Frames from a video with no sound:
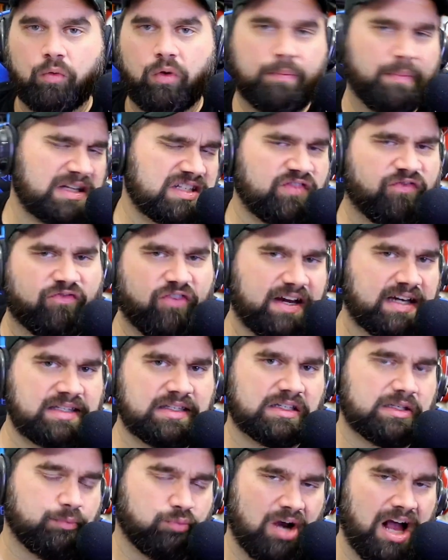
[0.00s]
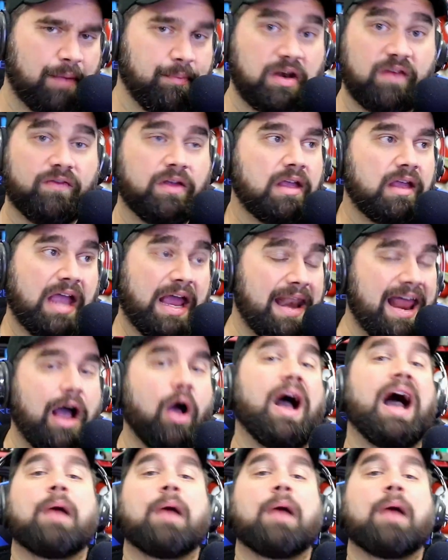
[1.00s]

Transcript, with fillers: We must fix this problem. And now